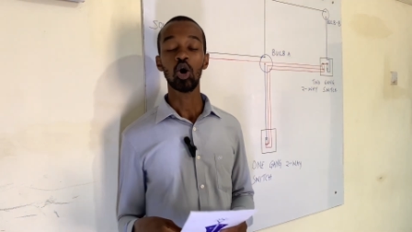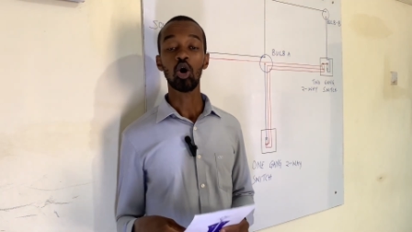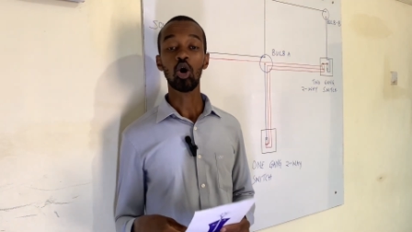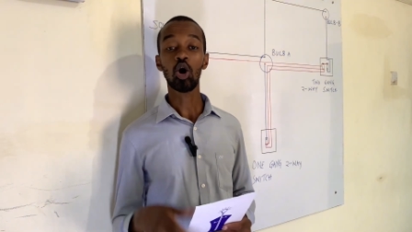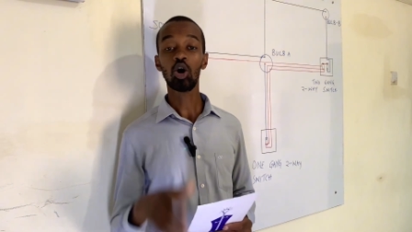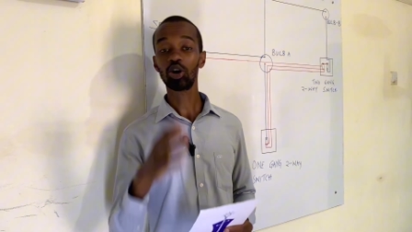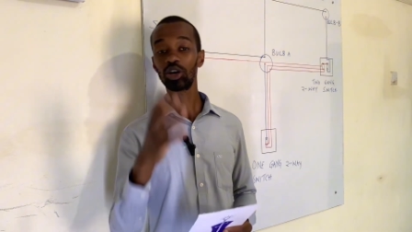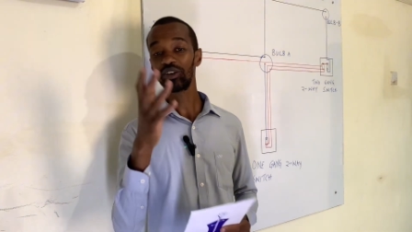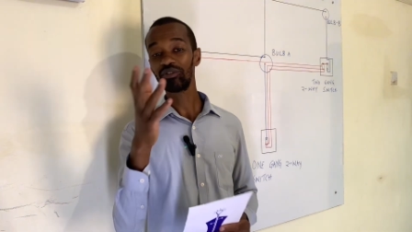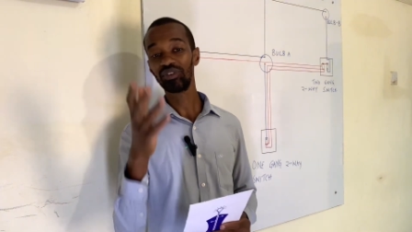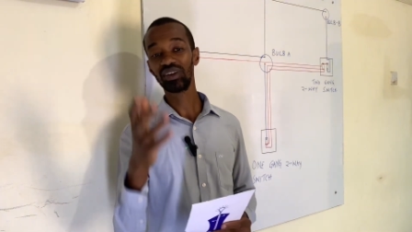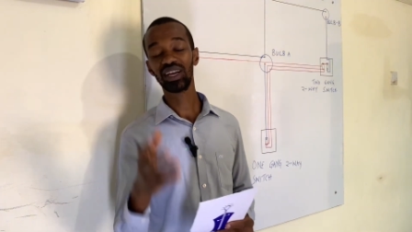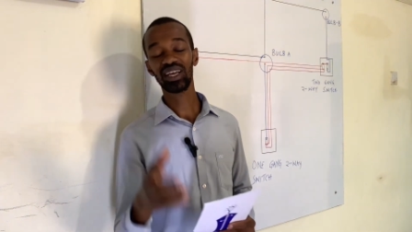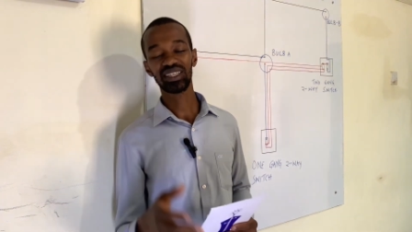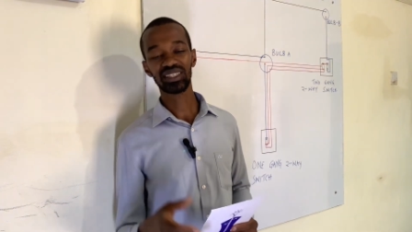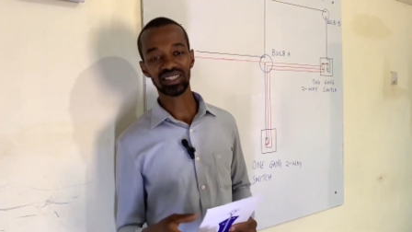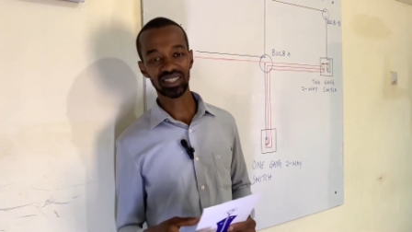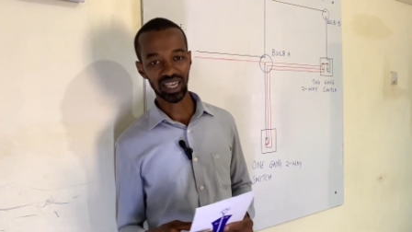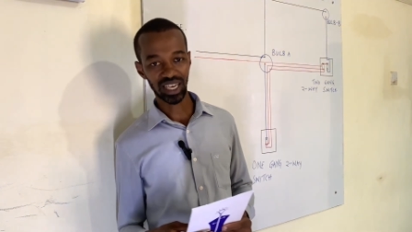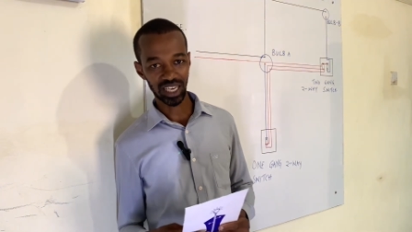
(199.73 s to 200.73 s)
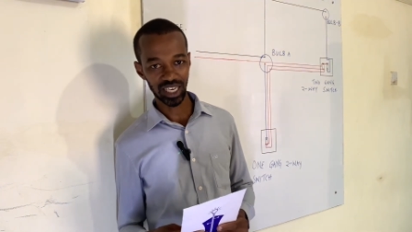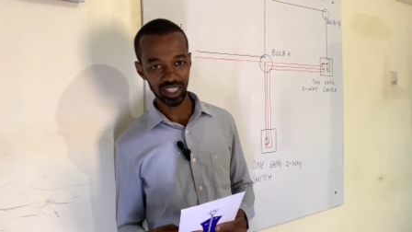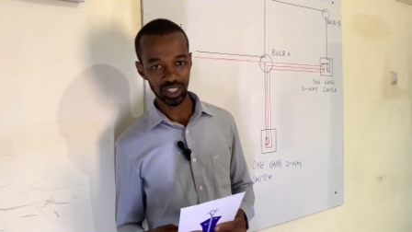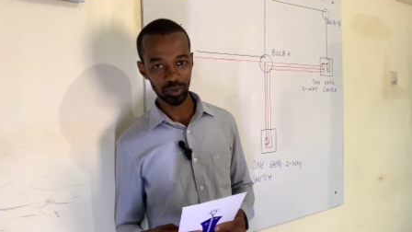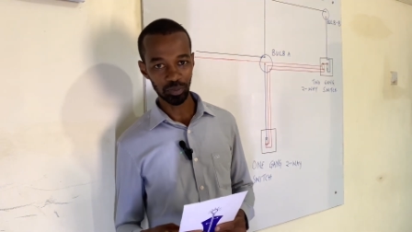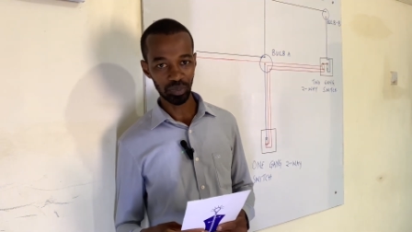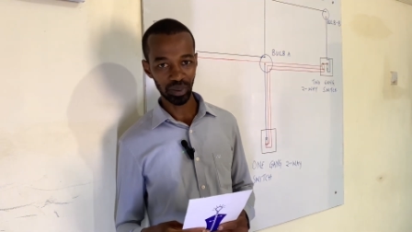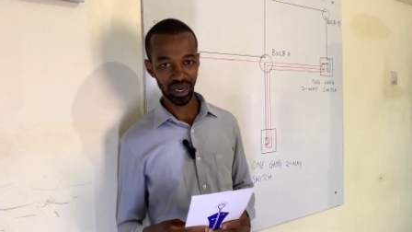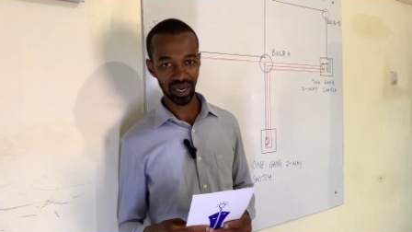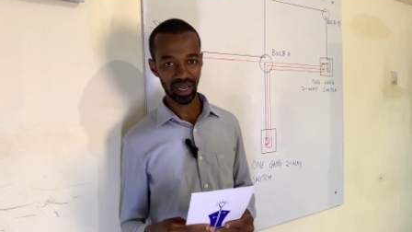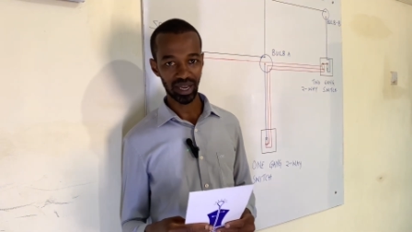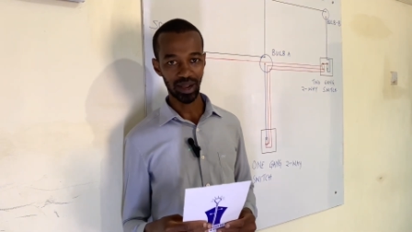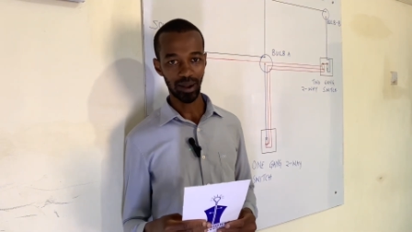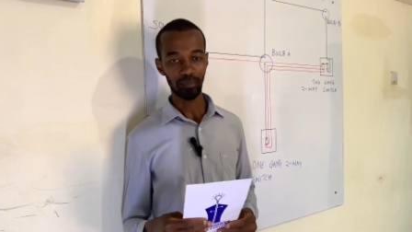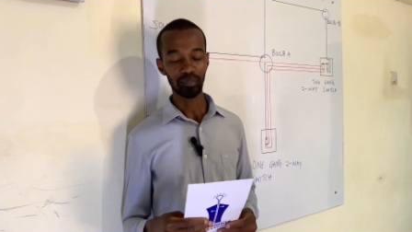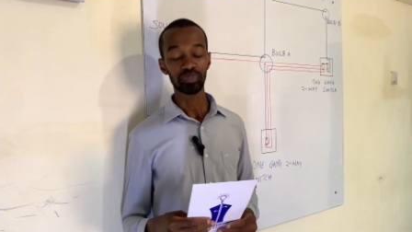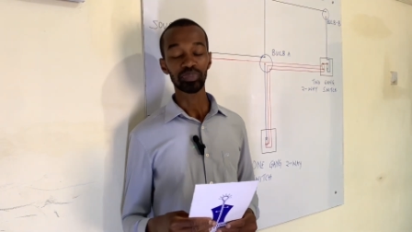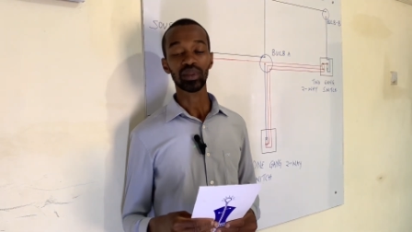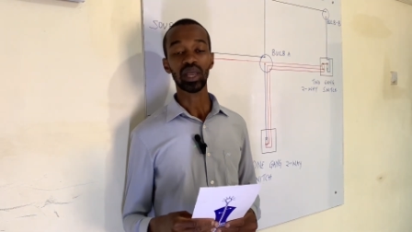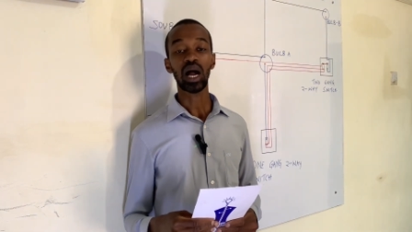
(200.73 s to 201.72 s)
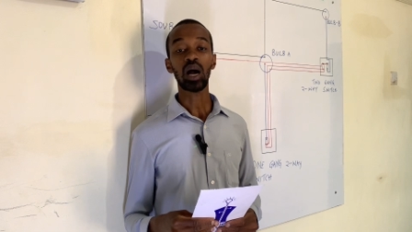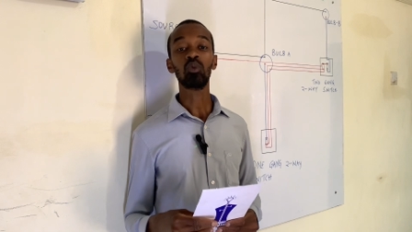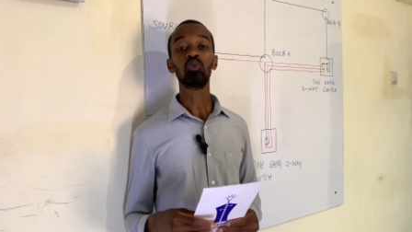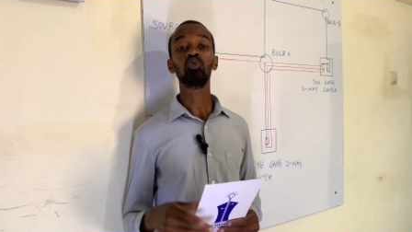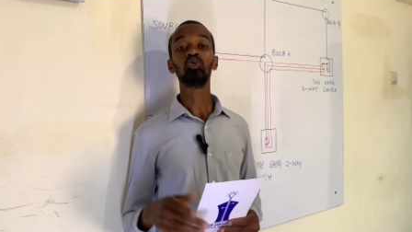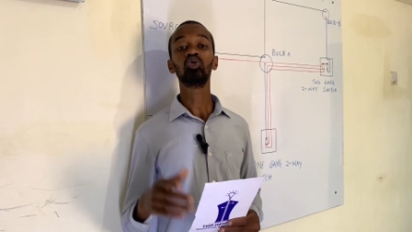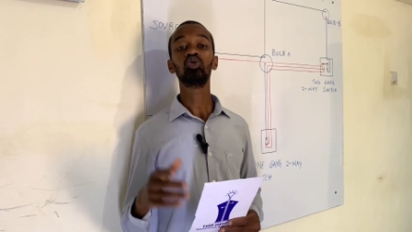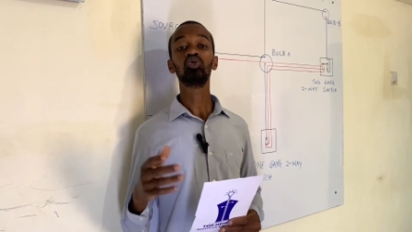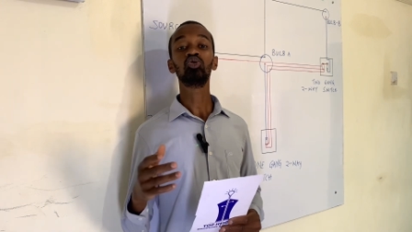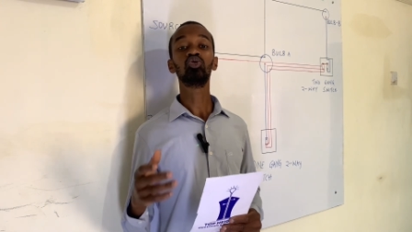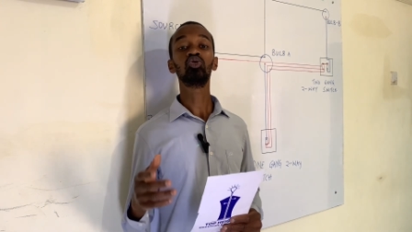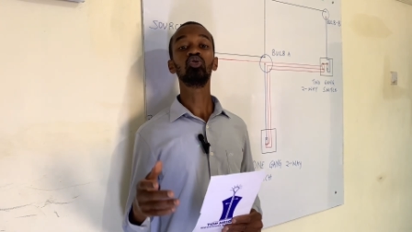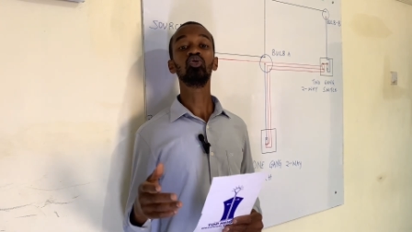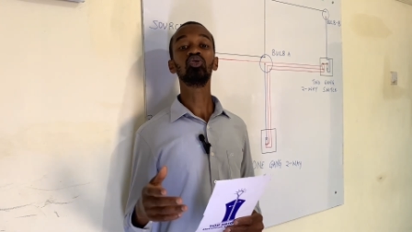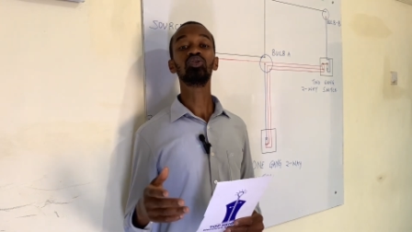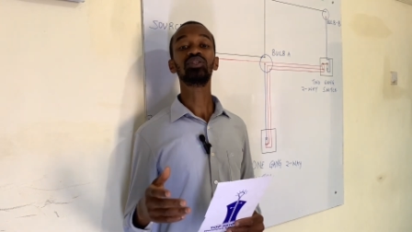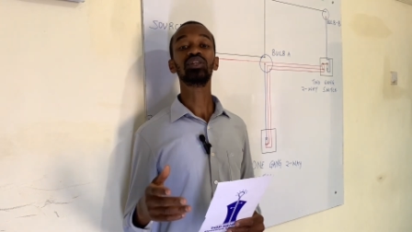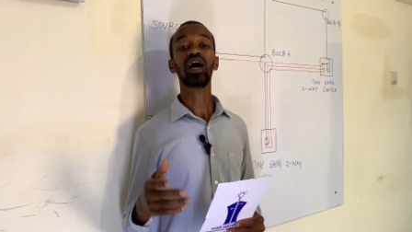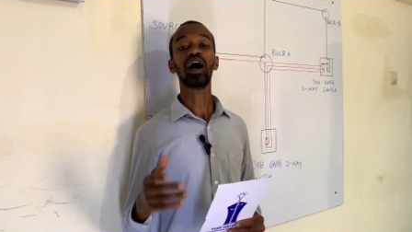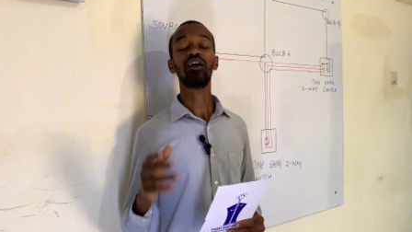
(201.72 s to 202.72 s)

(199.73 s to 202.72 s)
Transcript: or even a circuit breaker, I would use